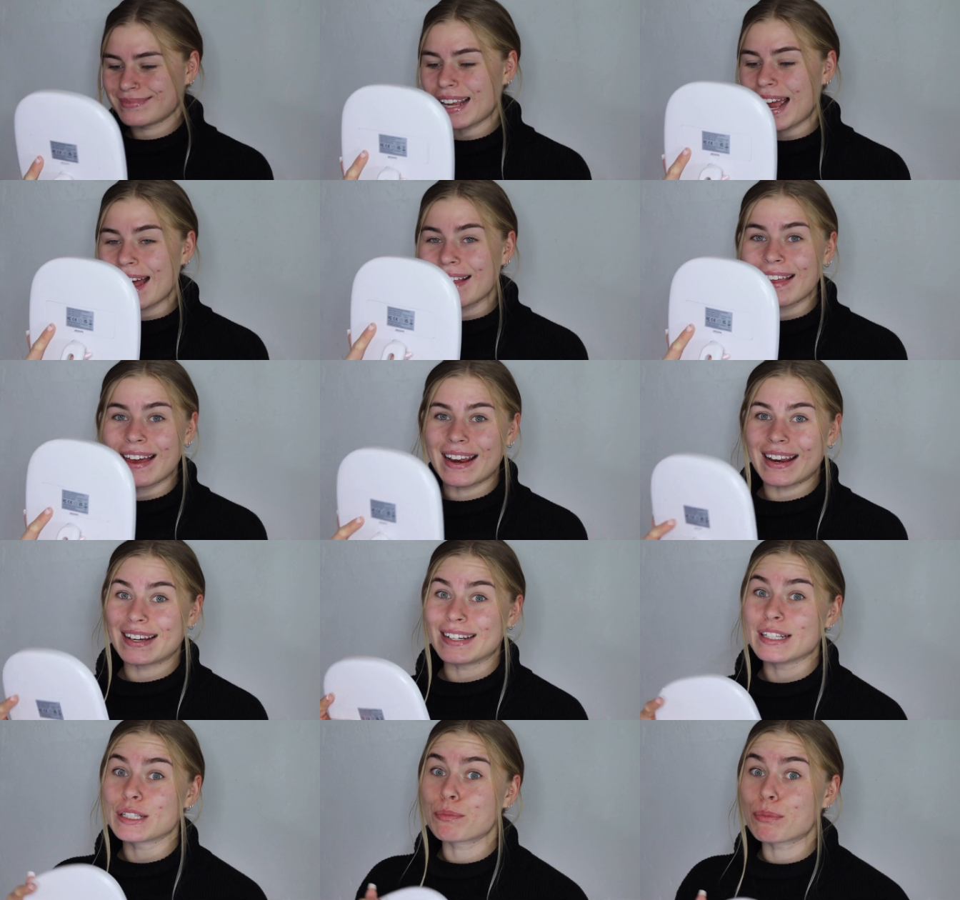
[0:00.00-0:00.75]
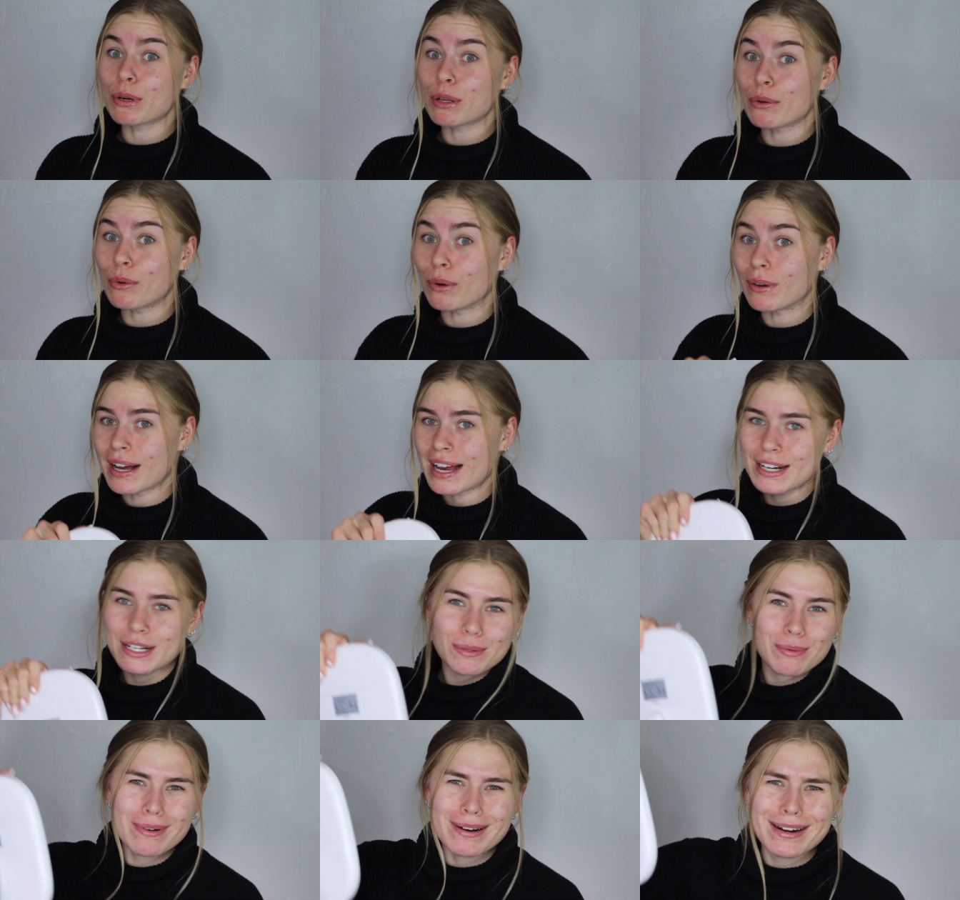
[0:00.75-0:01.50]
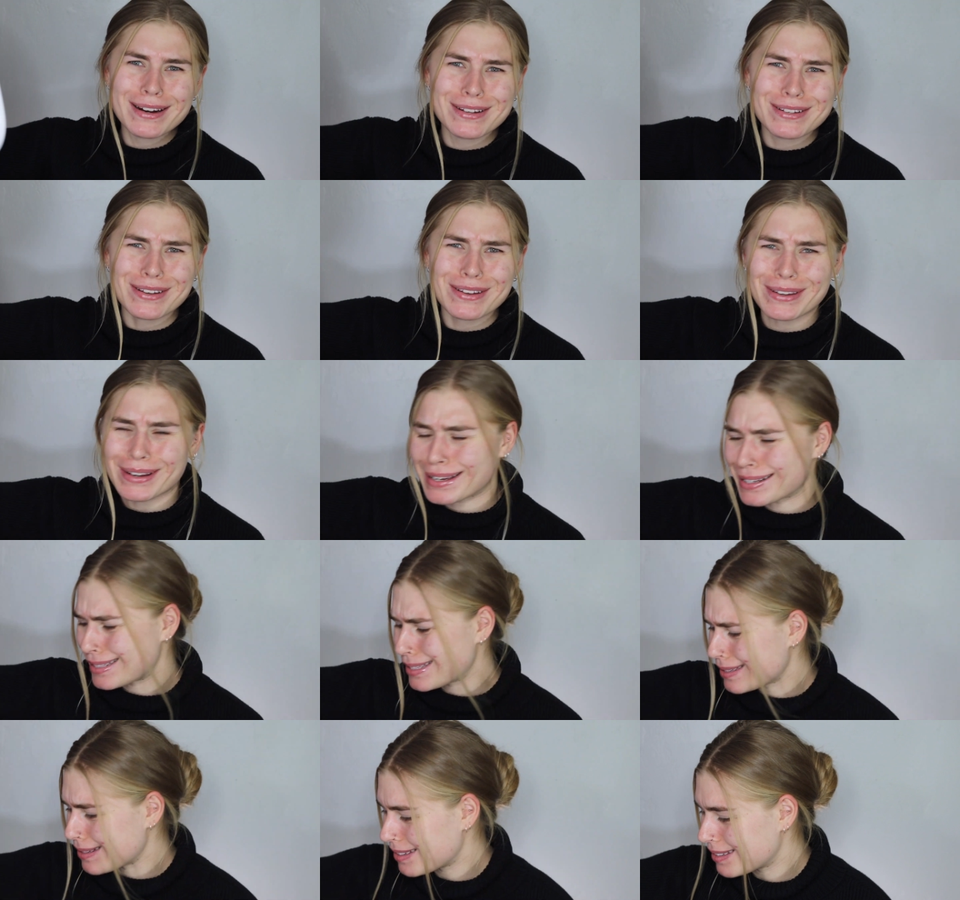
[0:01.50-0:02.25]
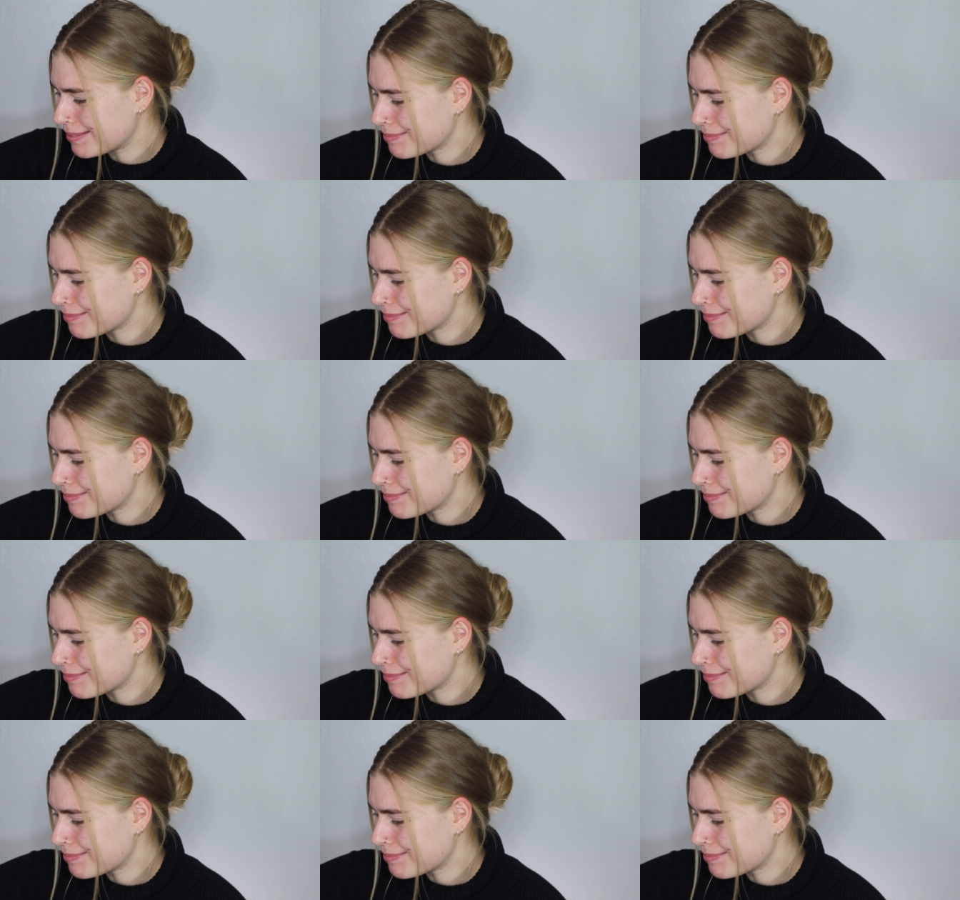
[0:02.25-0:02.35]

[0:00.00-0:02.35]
I like it. It's pretty cool. I just wanted to show you guys.